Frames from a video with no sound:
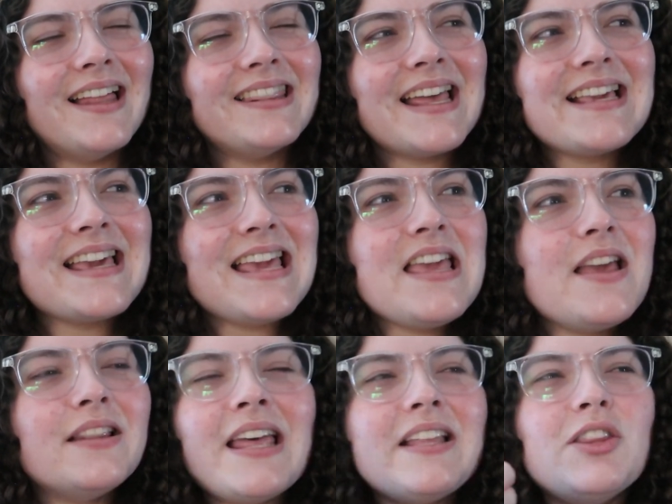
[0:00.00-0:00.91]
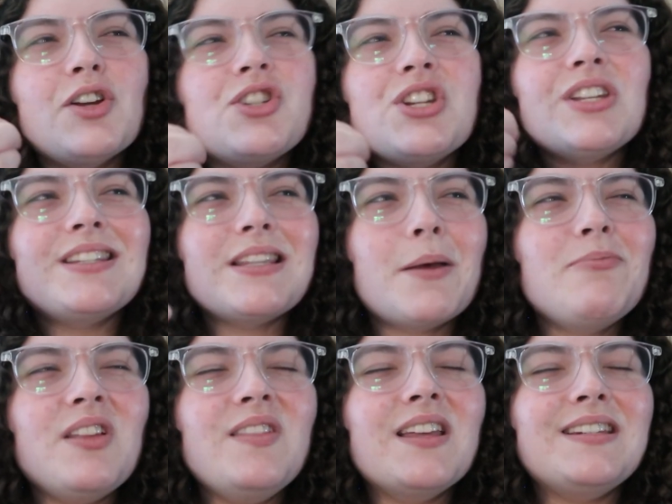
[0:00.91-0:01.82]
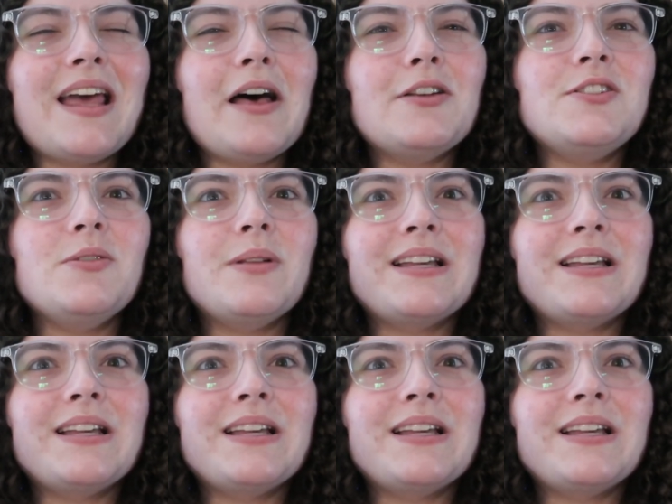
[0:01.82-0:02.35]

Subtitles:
Like there's just something that tells you